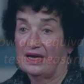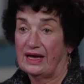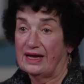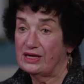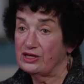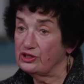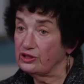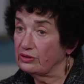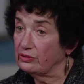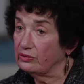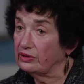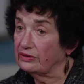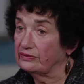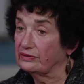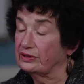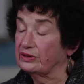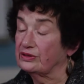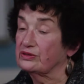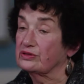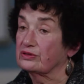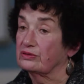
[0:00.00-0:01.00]
Age
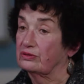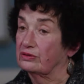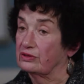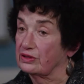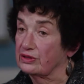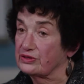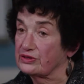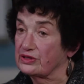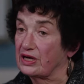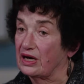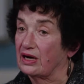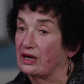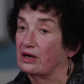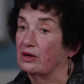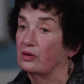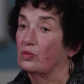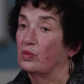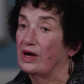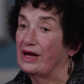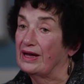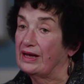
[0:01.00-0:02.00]
equivalent scores are
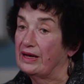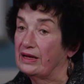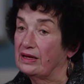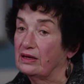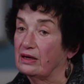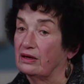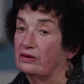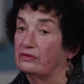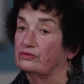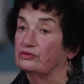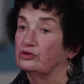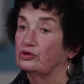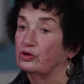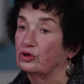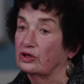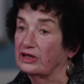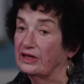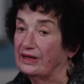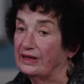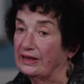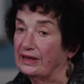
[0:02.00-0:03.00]
a way of
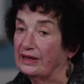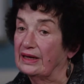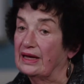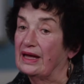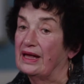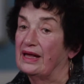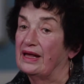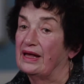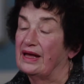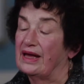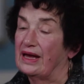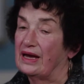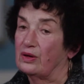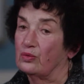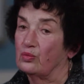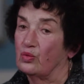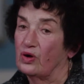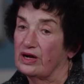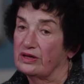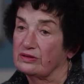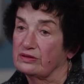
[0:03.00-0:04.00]
looking at
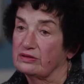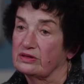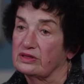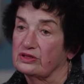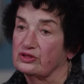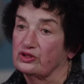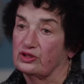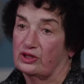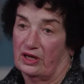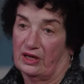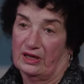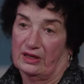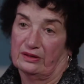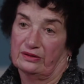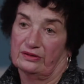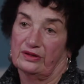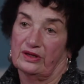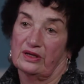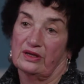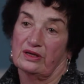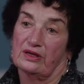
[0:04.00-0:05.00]
whether the
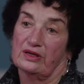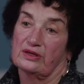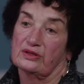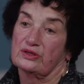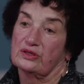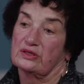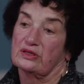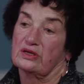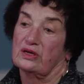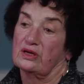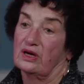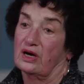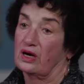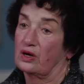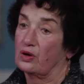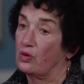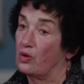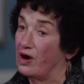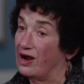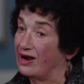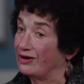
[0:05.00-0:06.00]
child is
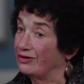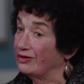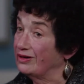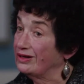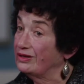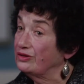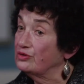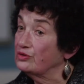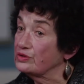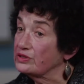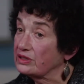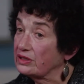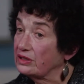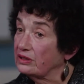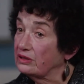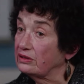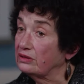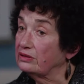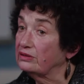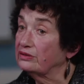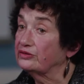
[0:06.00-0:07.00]
acquiring new
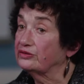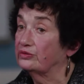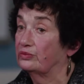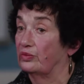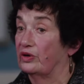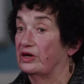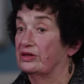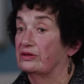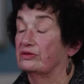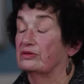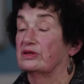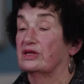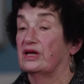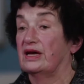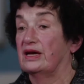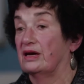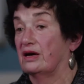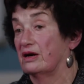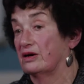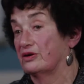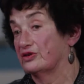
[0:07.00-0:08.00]
skills, whether
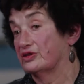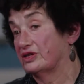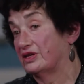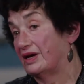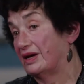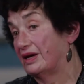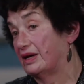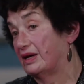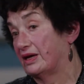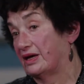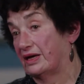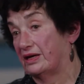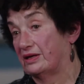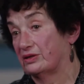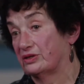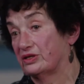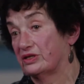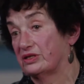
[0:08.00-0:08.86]
they are staying at